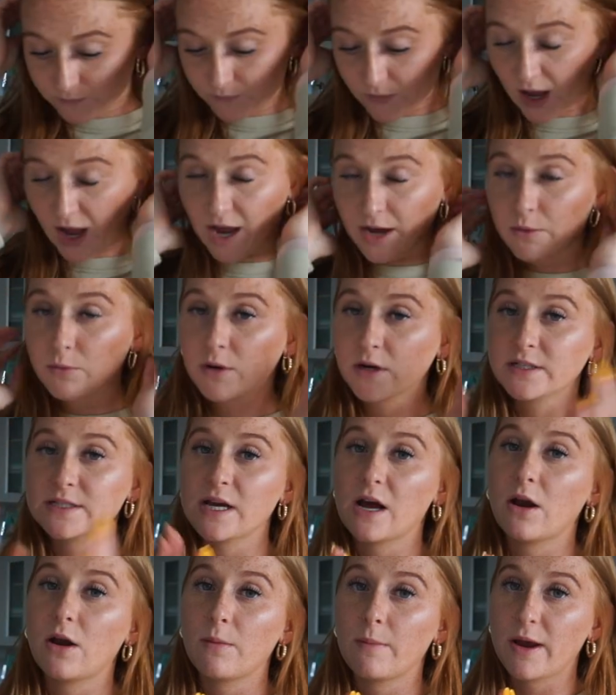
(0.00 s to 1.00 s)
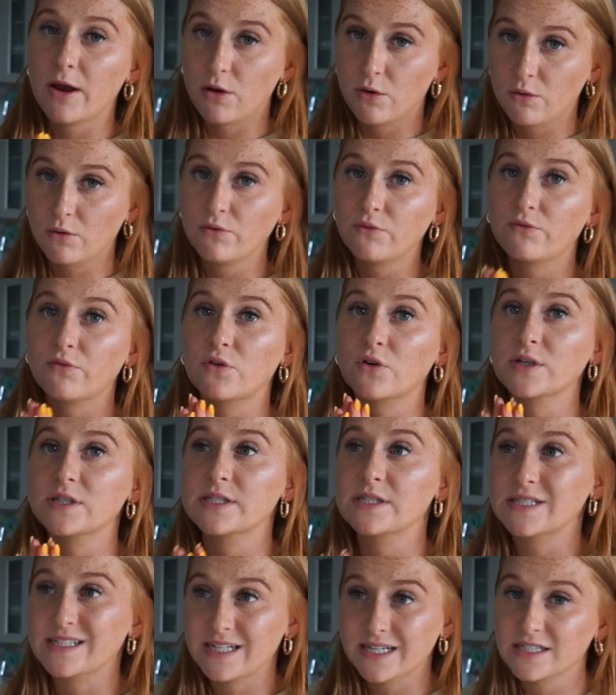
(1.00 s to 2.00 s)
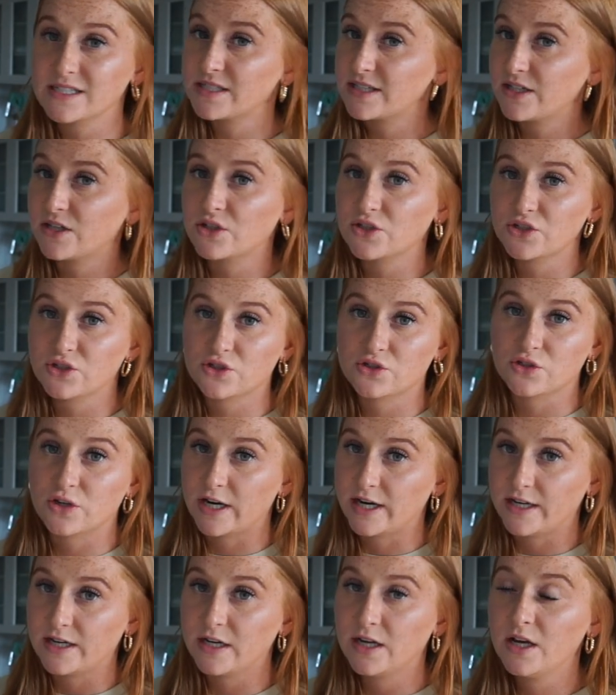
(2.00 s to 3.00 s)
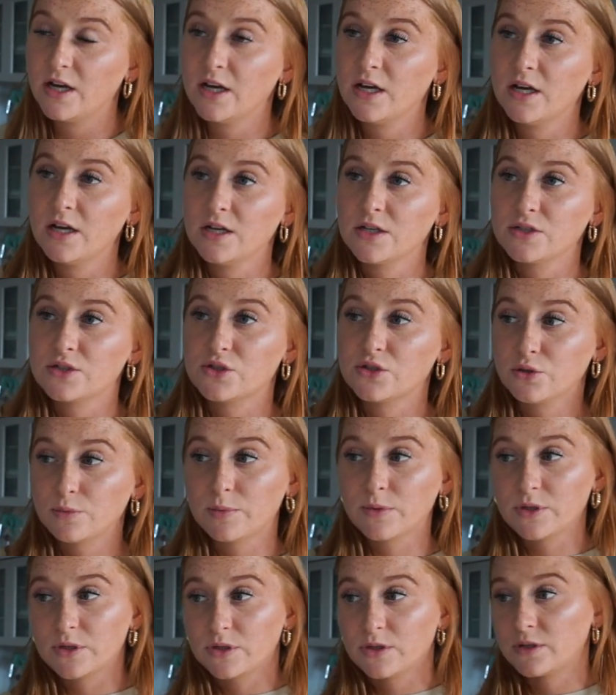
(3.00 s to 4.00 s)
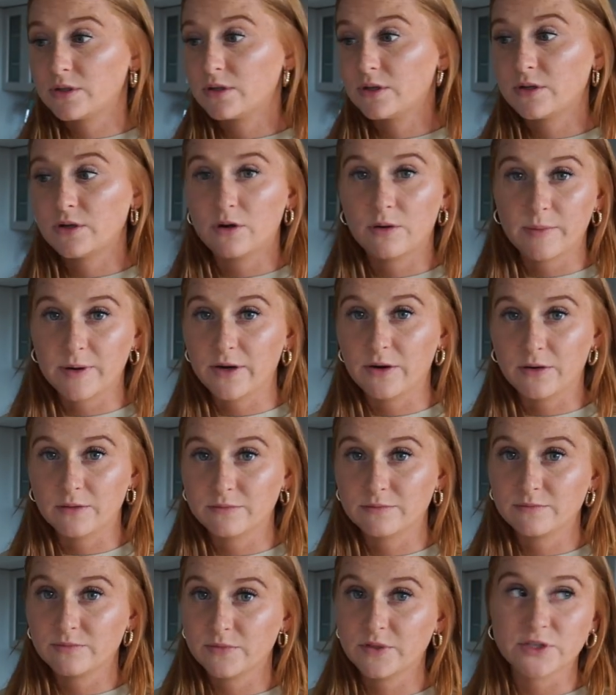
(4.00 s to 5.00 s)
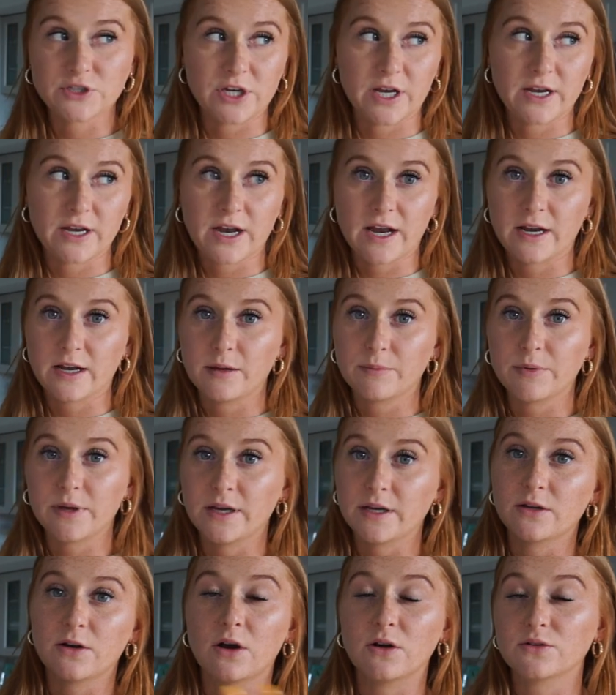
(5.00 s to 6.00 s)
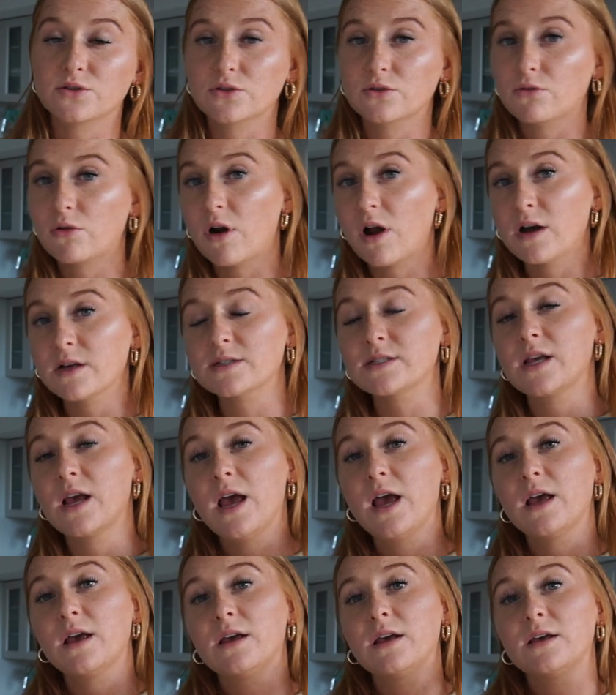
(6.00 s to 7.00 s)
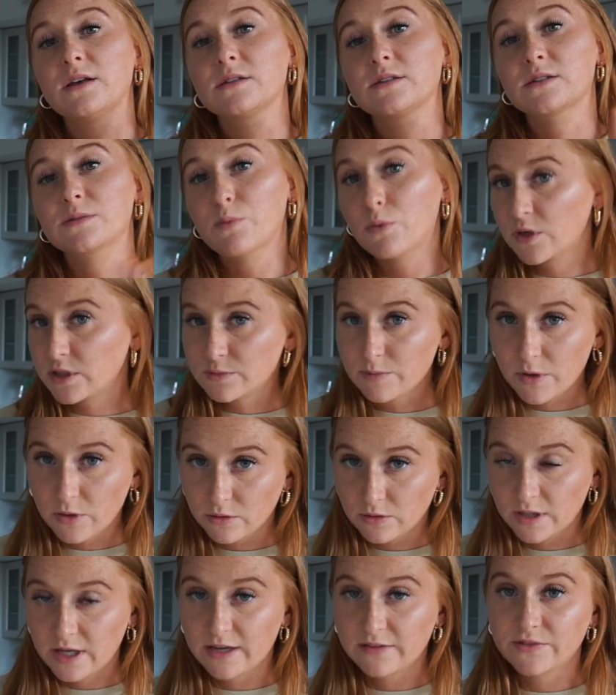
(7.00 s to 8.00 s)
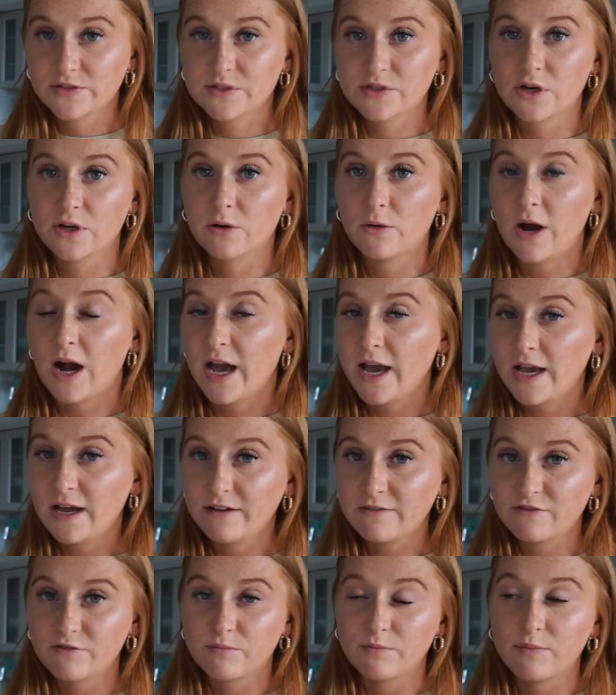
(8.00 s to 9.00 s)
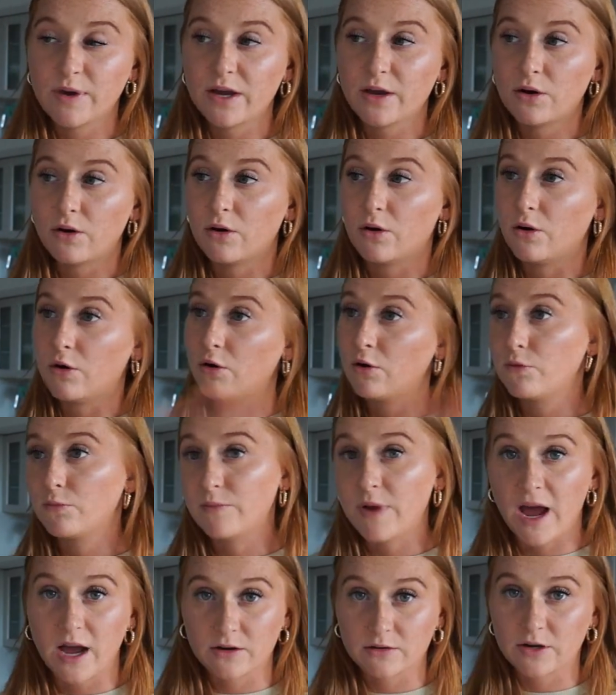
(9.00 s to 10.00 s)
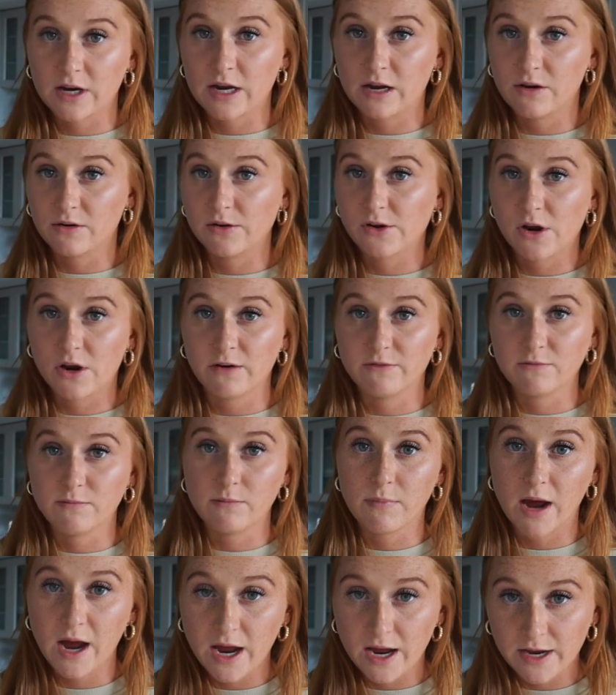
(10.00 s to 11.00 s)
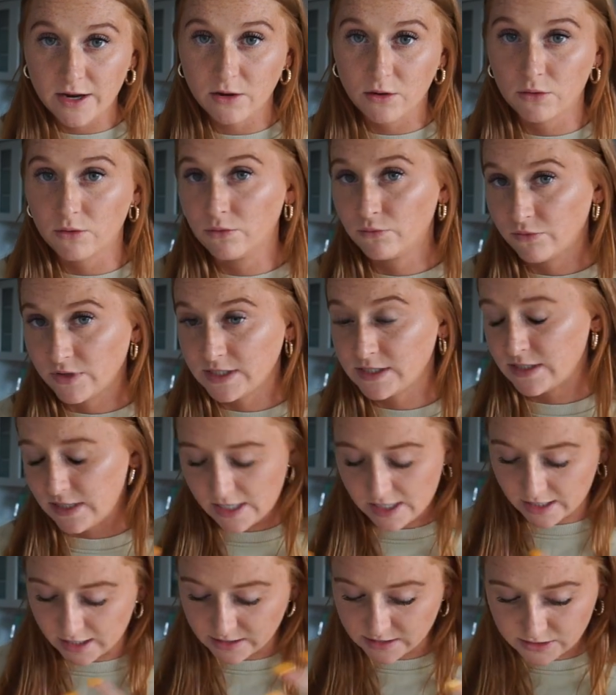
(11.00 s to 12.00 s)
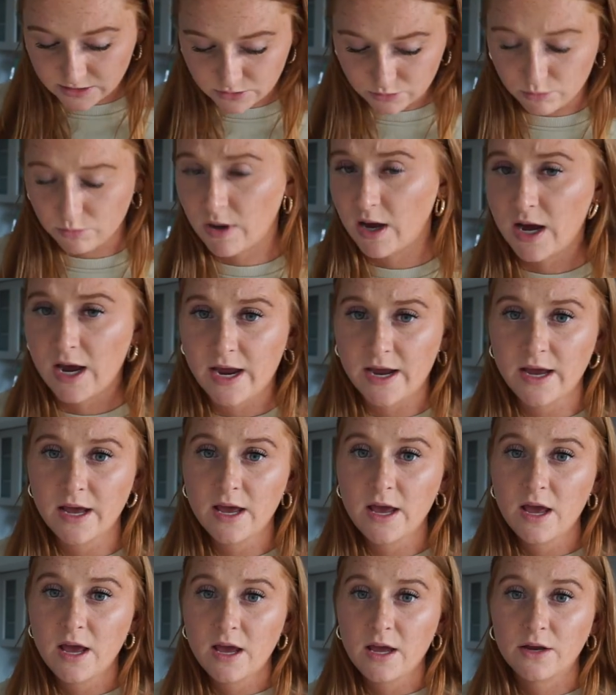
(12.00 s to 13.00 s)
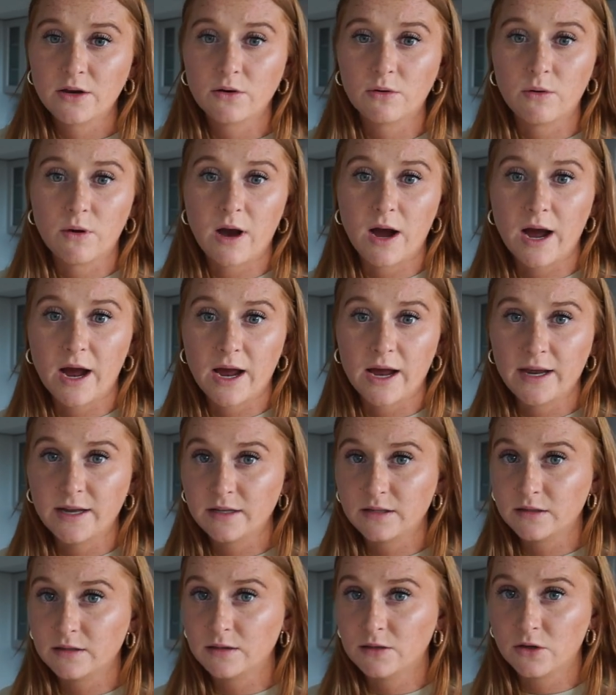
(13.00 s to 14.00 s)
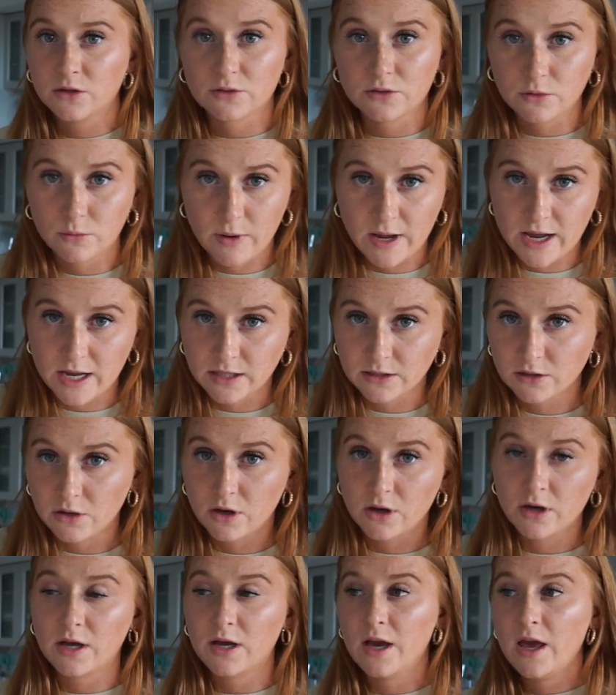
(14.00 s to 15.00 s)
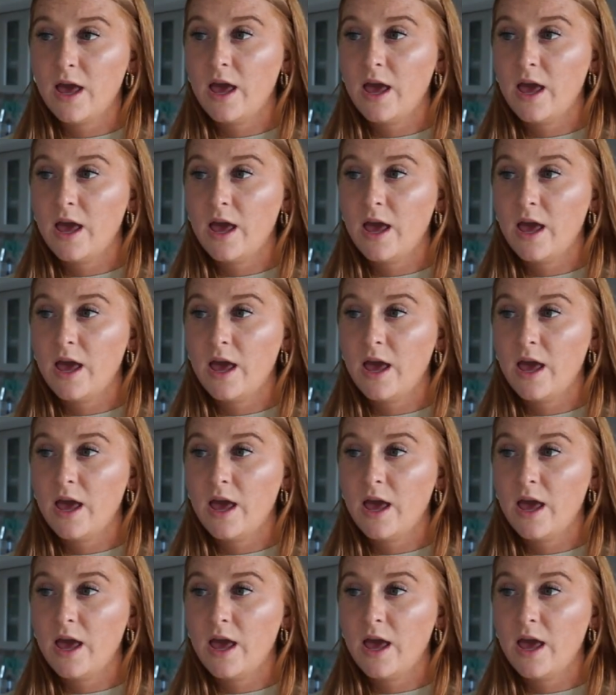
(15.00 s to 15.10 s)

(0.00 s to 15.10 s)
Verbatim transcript: I worked out on my own for six years straight, super on my own, legit. And I played college lacrosse, sports my whole life. So I have my own background of my own reasoning as to why, you know, I look the way I look,